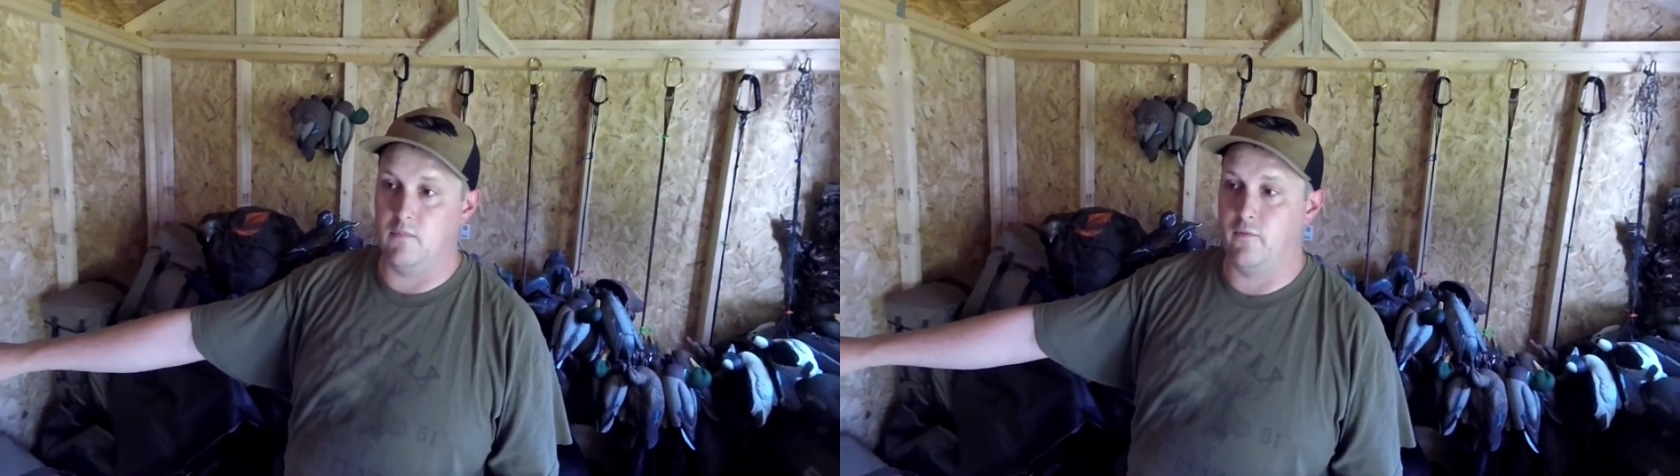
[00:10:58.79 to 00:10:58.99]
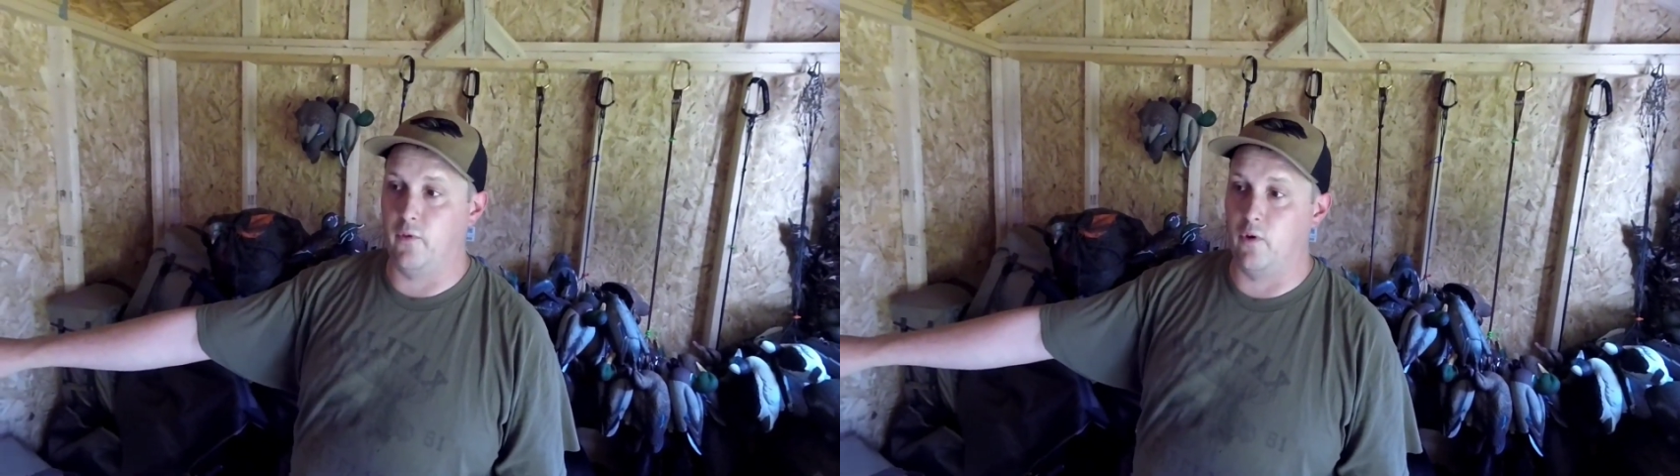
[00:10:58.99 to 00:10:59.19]

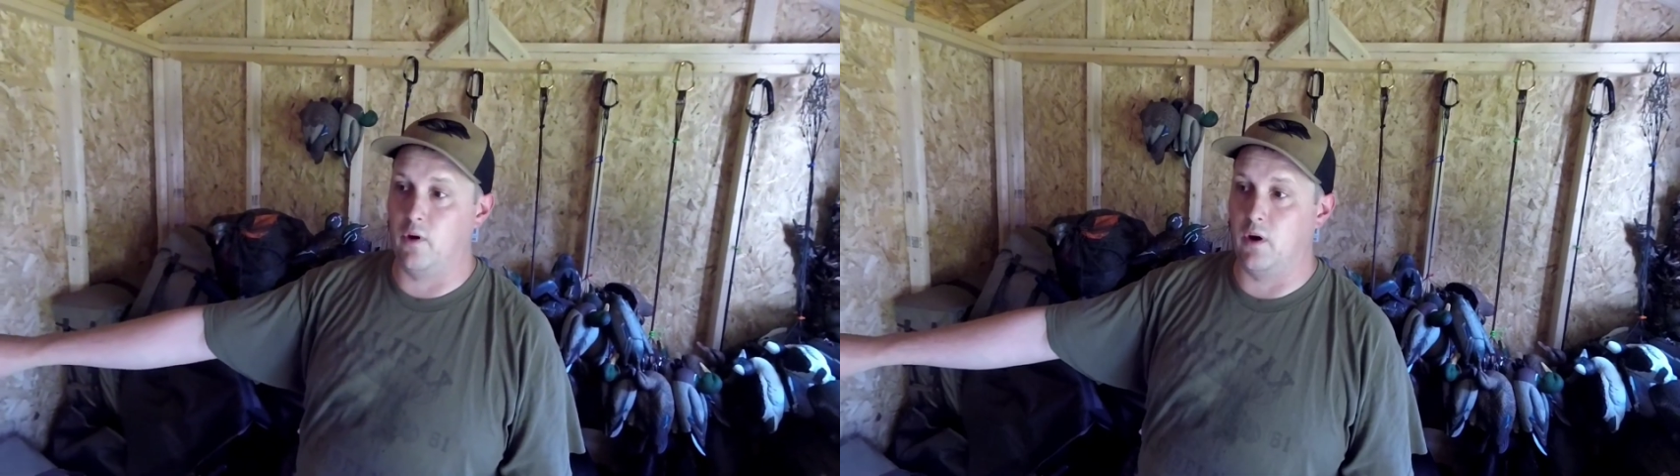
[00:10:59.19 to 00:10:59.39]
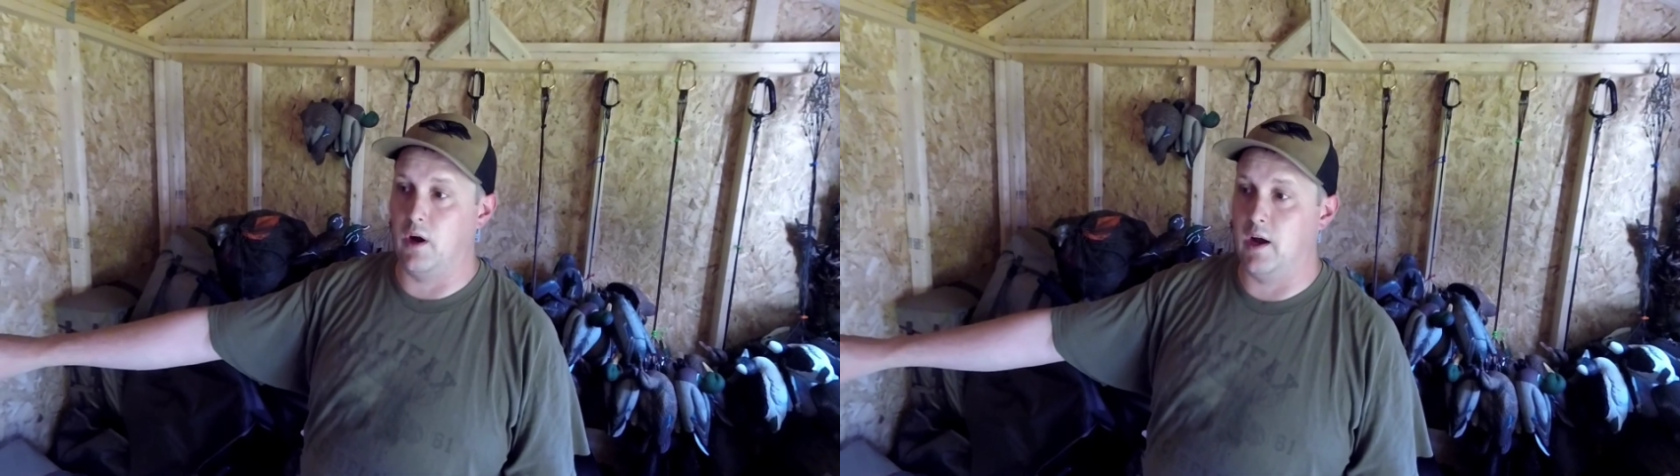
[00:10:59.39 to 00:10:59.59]

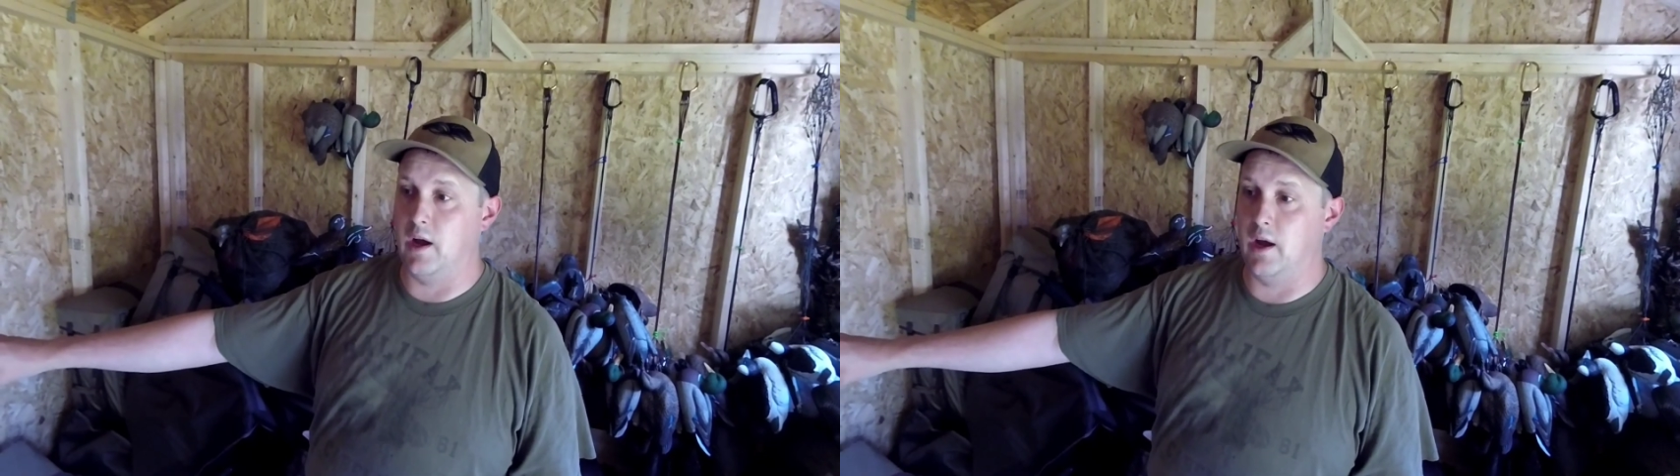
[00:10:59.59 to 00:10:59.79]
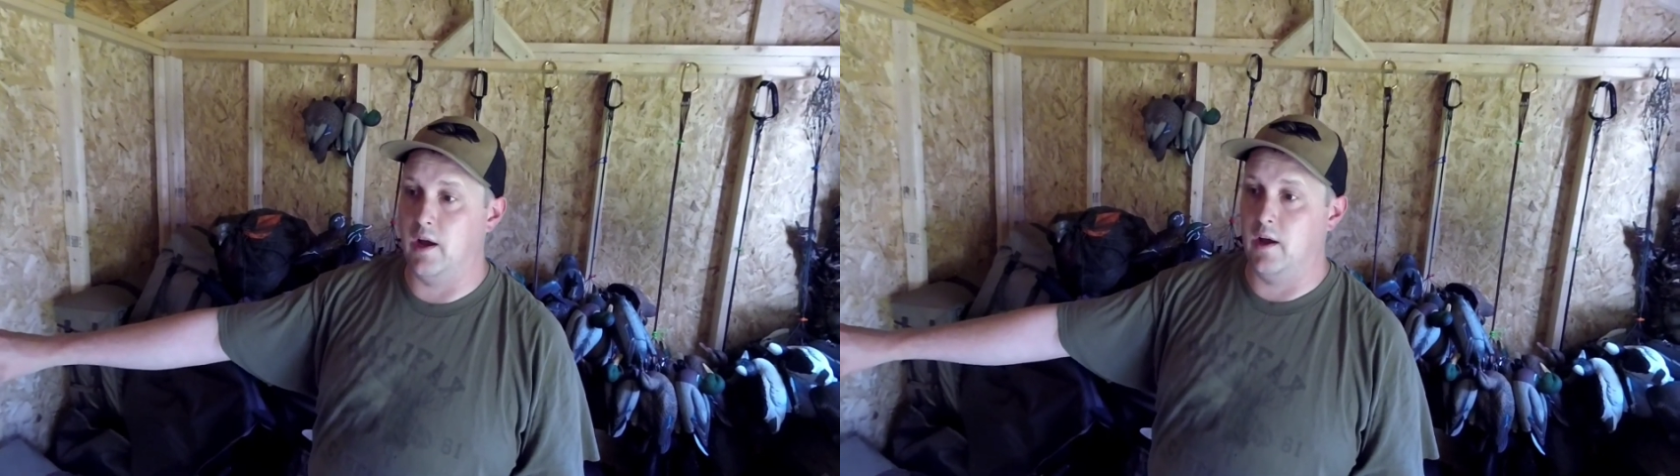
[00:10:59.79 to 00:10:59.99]
for
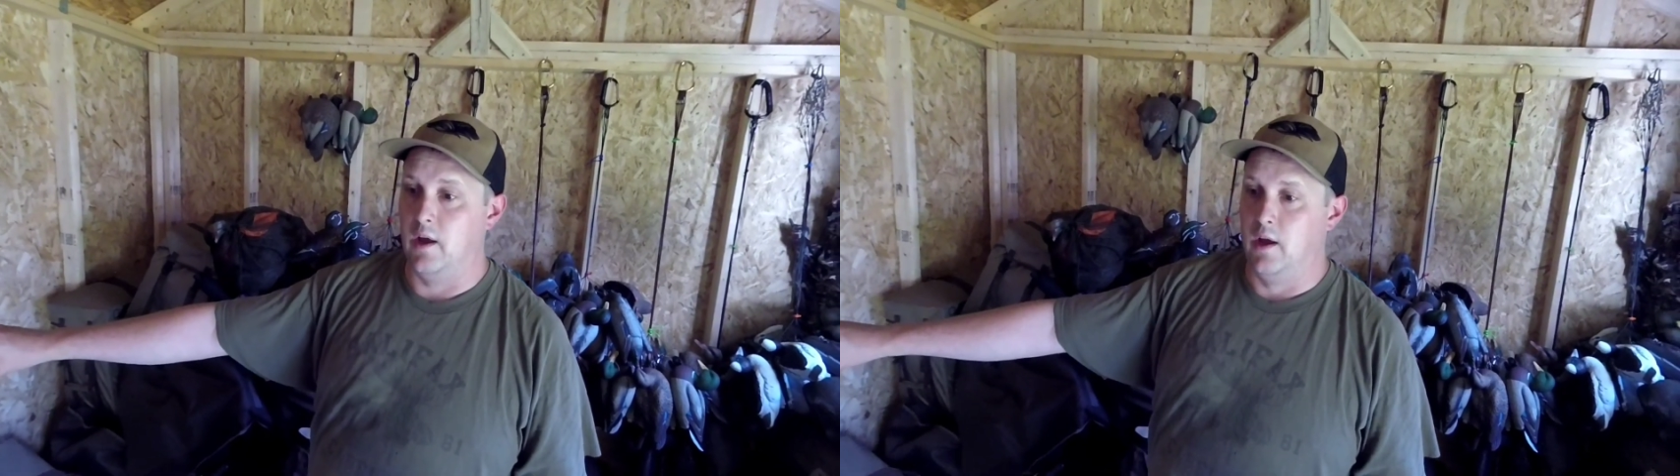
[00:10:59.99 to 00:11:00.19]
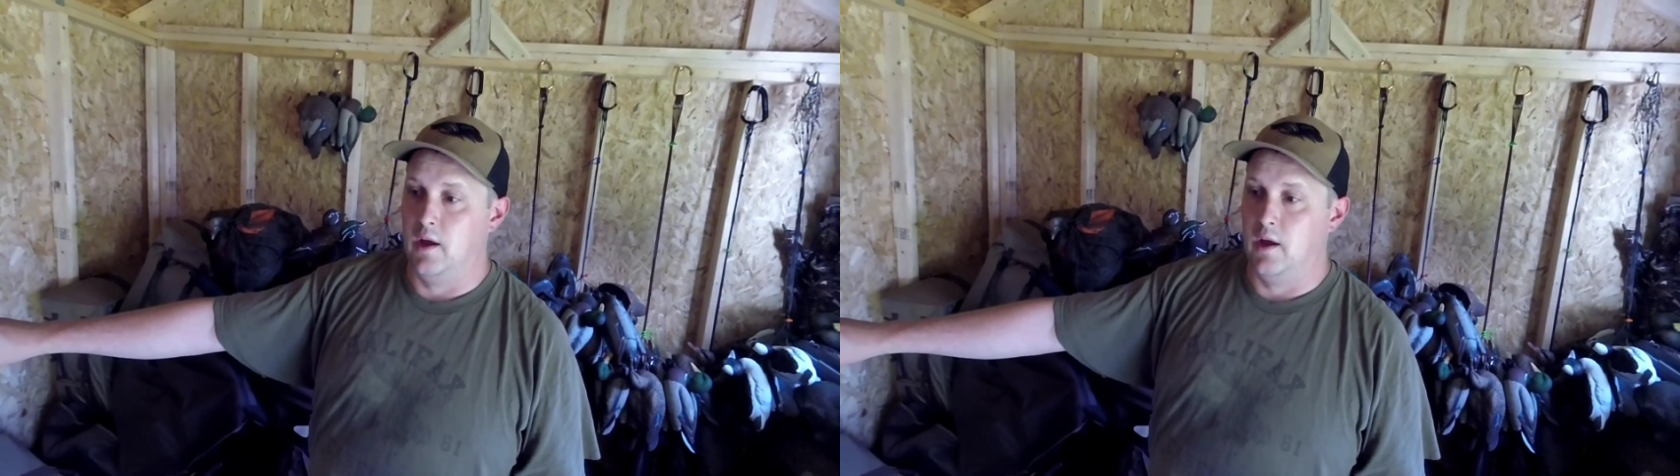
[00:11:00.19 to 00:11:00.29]
a